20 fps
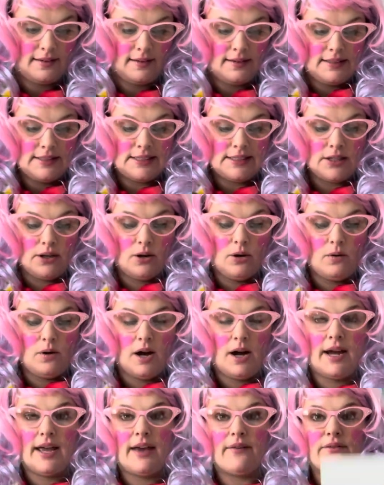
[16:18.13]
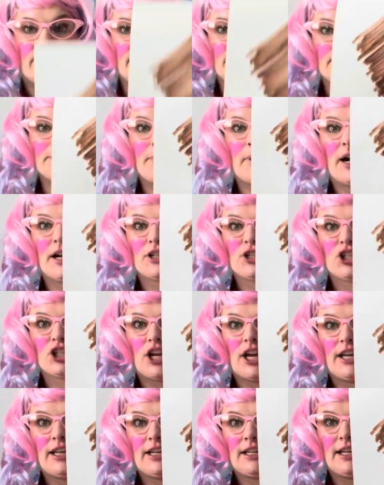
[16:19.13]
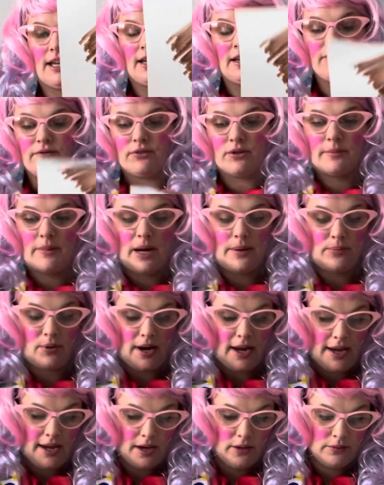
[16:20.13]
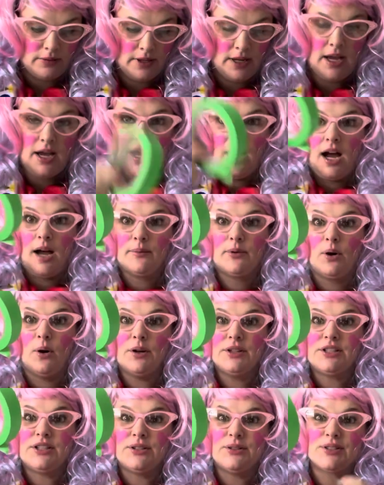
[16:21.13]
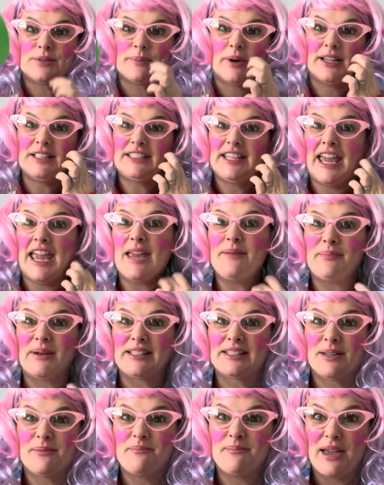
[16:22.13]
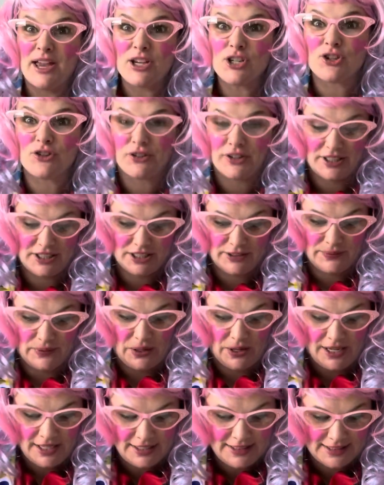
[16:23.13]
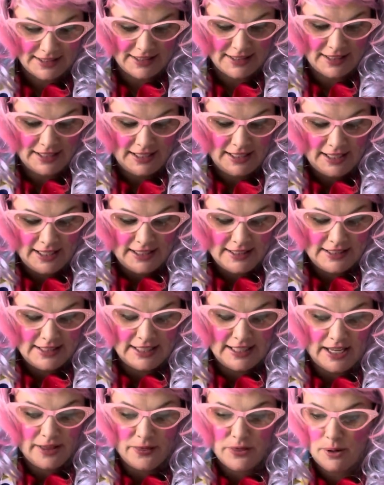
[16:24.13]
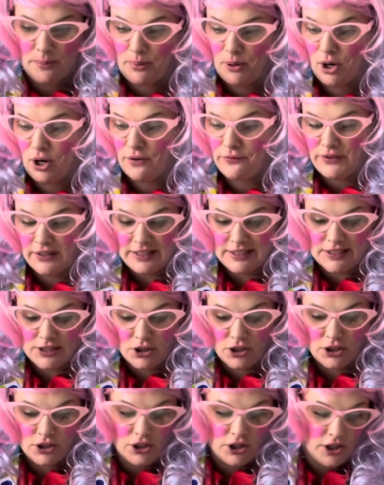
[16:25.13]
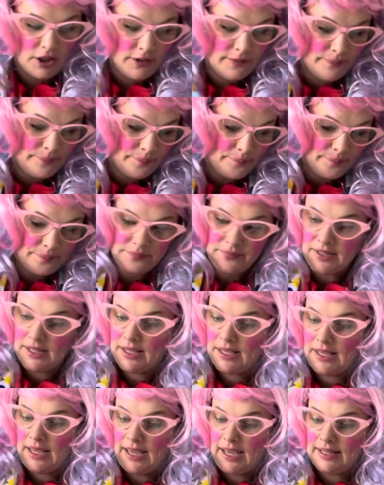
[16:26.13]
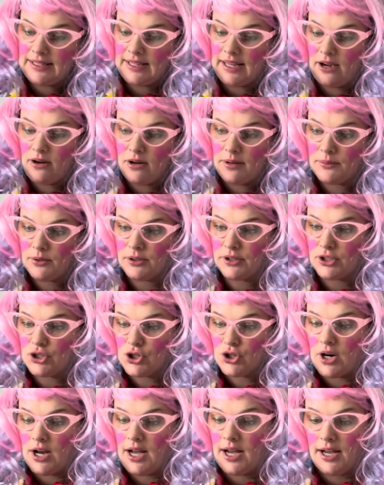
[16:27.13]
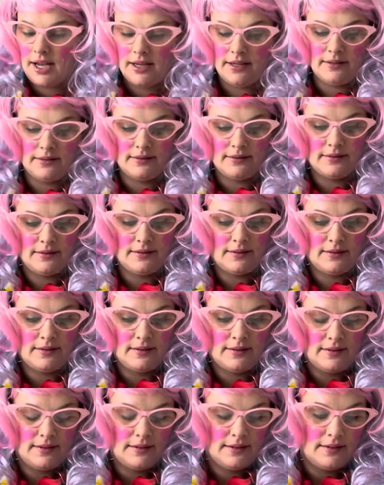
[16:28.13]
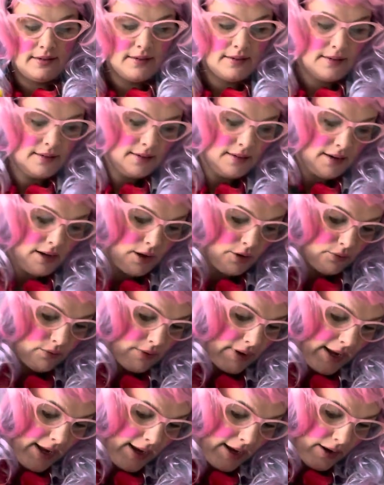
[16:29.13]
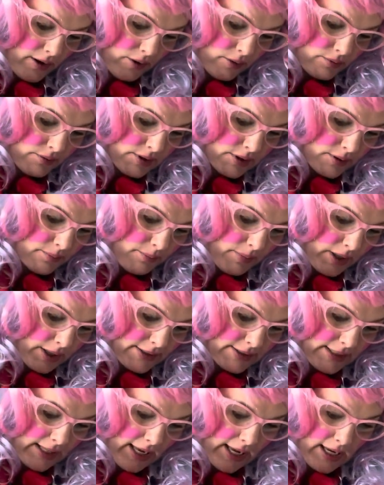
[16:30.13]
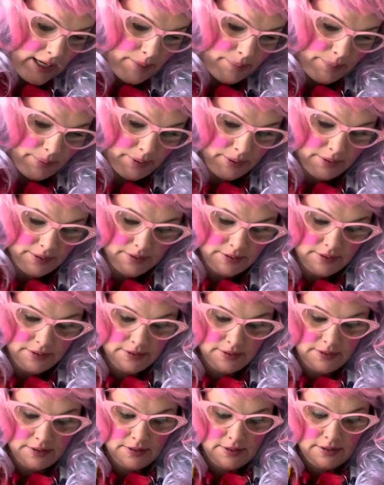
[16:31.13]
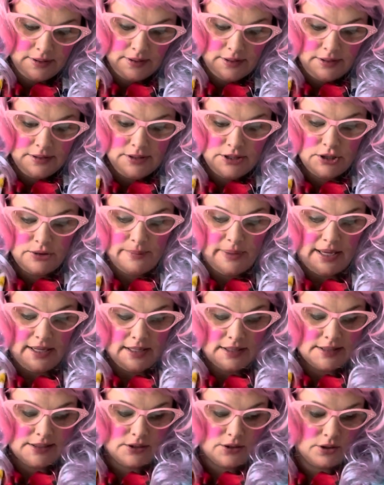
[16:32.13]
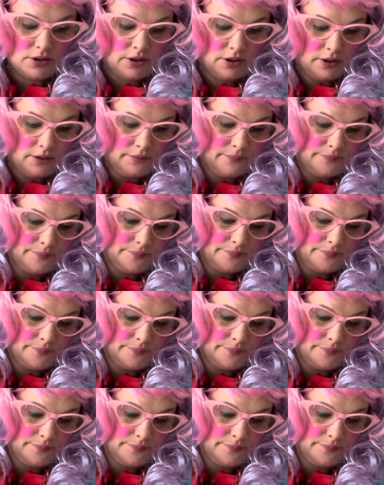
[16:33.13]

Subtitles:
So I have this part shaded in for my brown. I'm going to use my tape as a measuring device to get the perfect circle. And now I'm going to draw around my tape to make a circle.